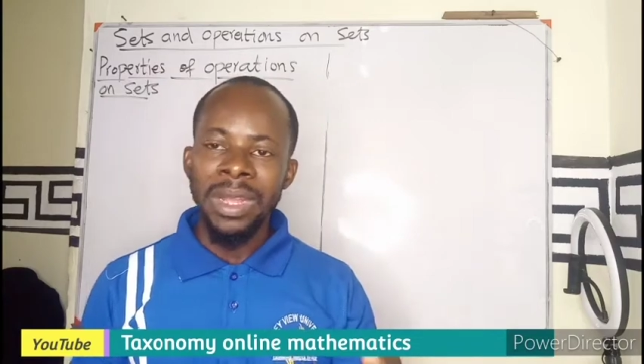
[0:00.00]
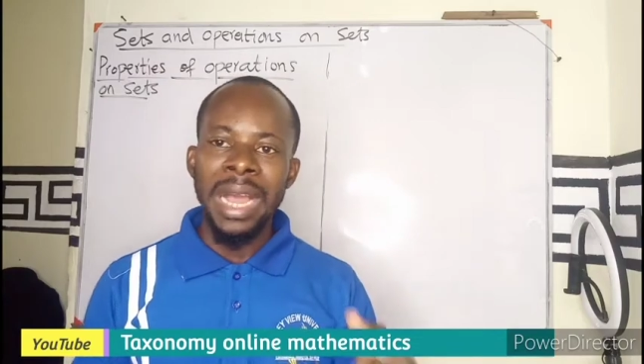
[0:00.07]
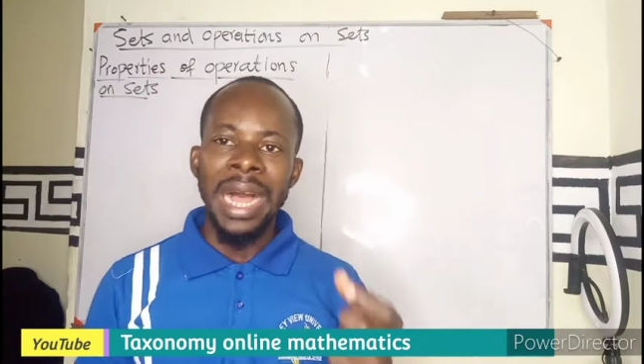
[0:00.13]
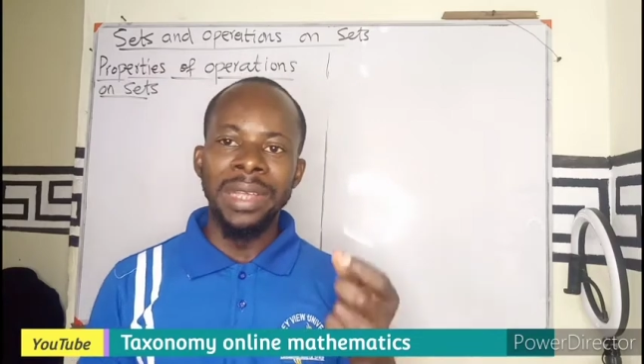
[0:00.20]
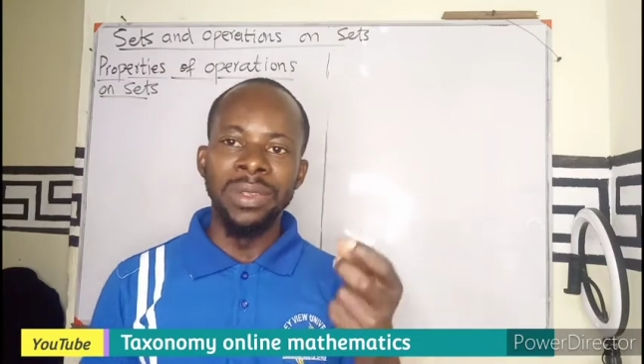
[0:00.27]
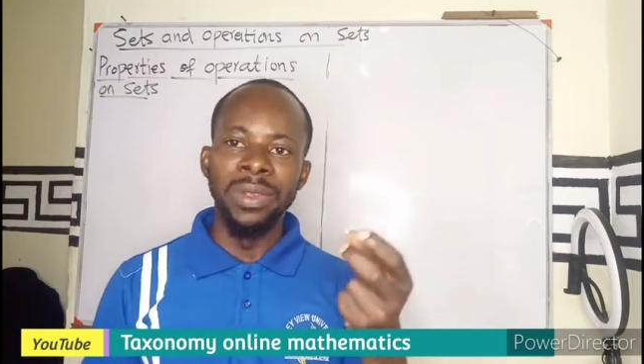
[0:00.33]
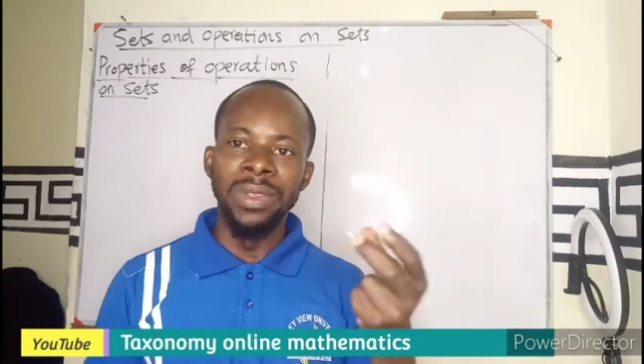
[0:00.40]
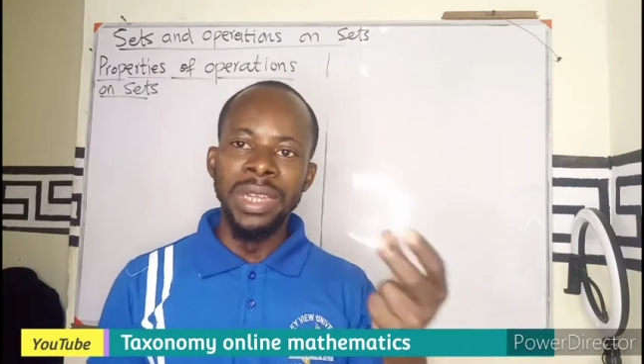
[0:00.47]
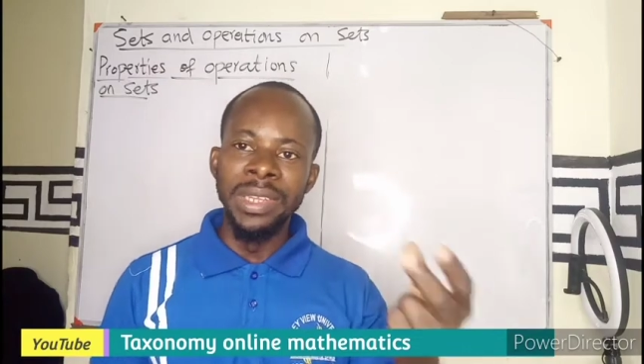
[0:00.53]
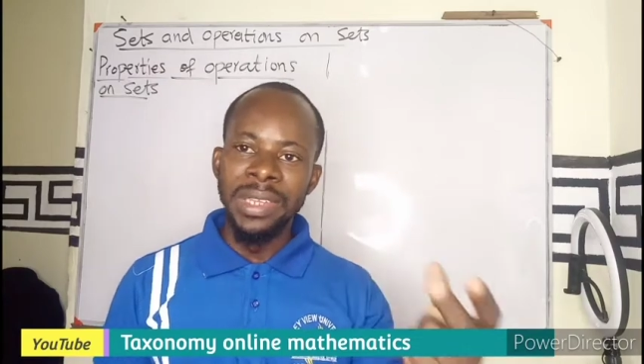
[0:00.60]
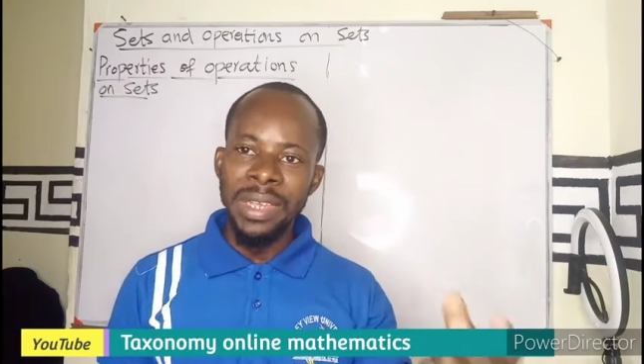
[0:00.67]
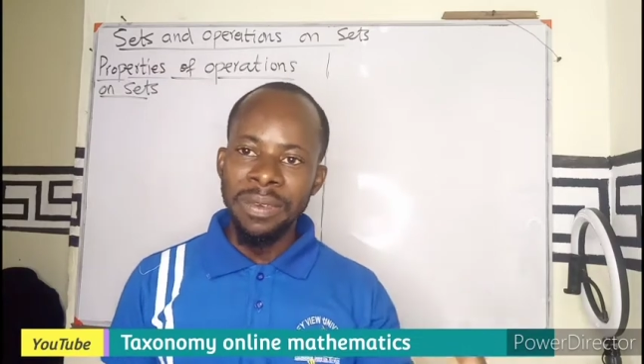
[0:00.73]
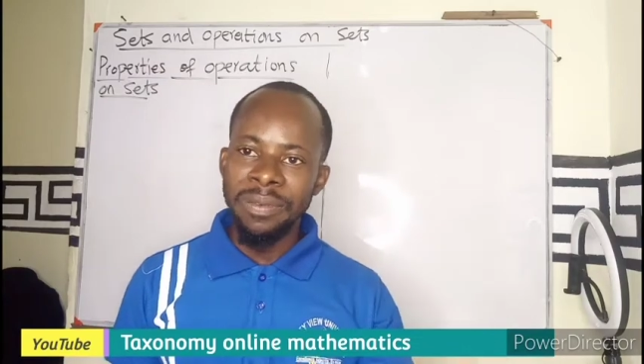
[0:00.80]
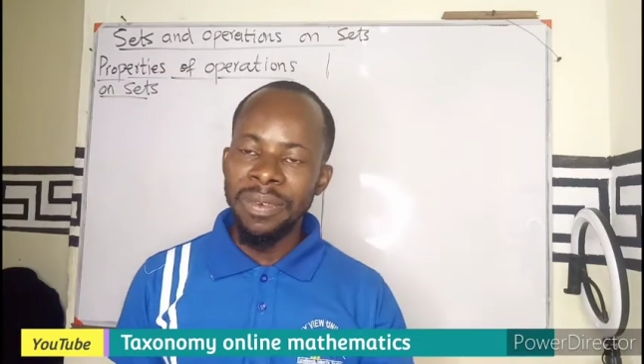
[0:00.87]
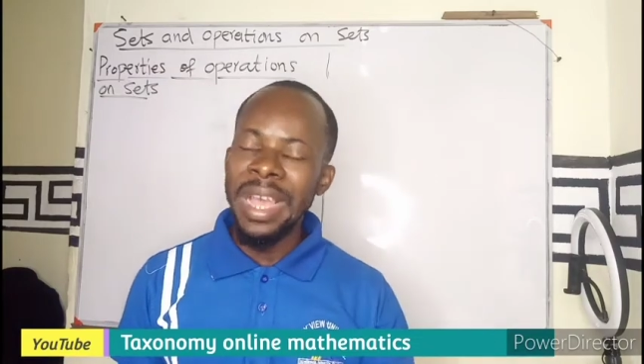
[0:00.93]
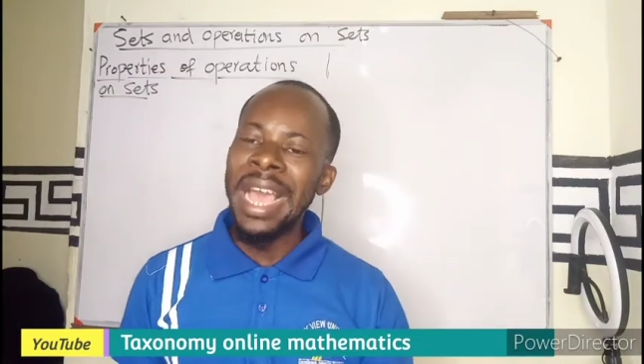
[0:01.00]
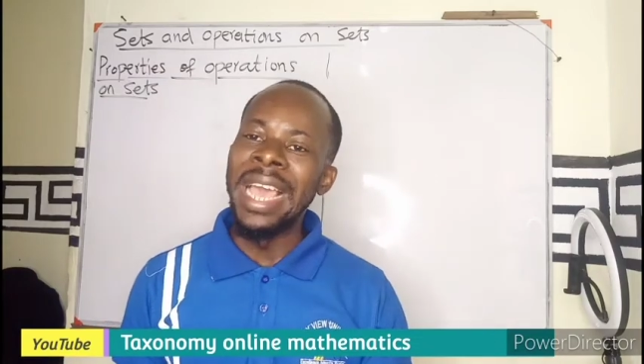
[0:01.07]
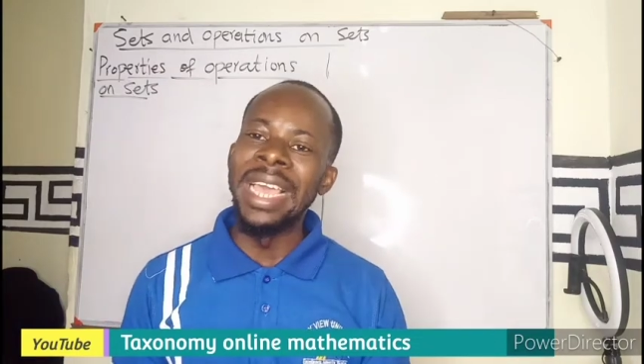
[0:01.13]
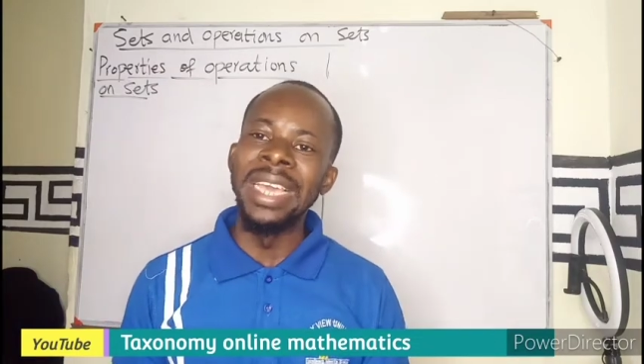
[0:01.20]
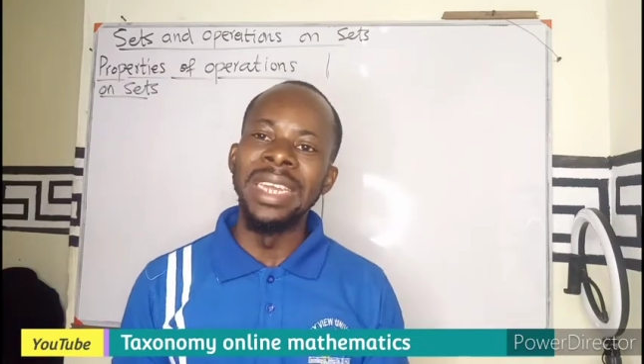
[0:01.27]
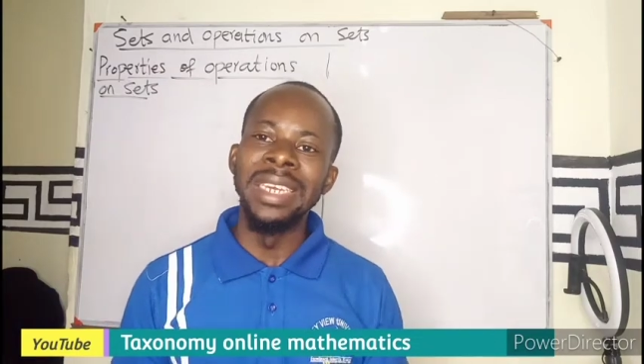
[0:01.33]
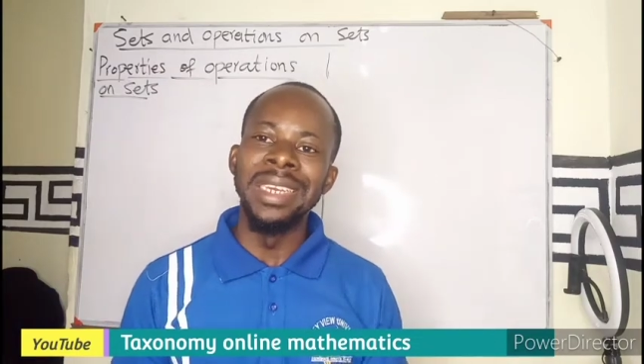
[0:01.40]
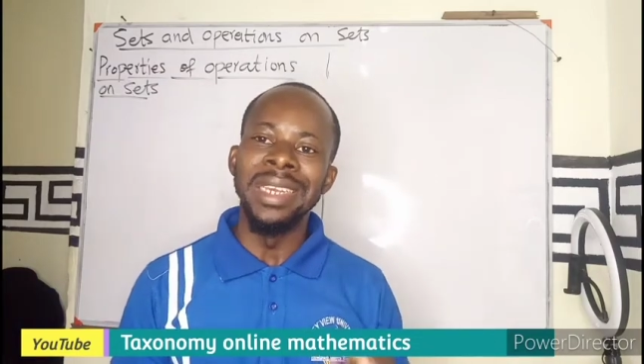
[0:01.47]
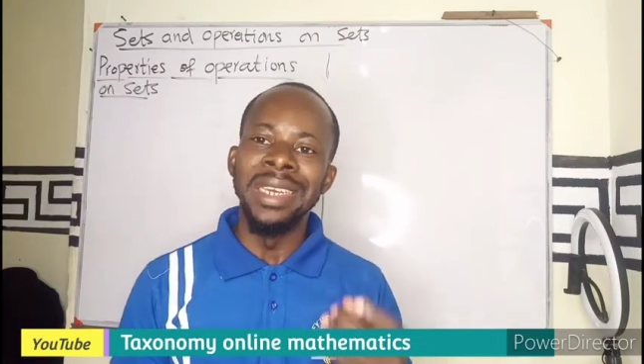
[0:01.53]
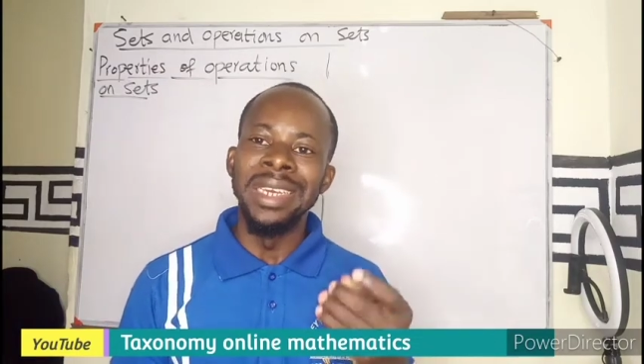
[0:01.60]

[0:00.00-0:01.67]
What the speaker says: associative, and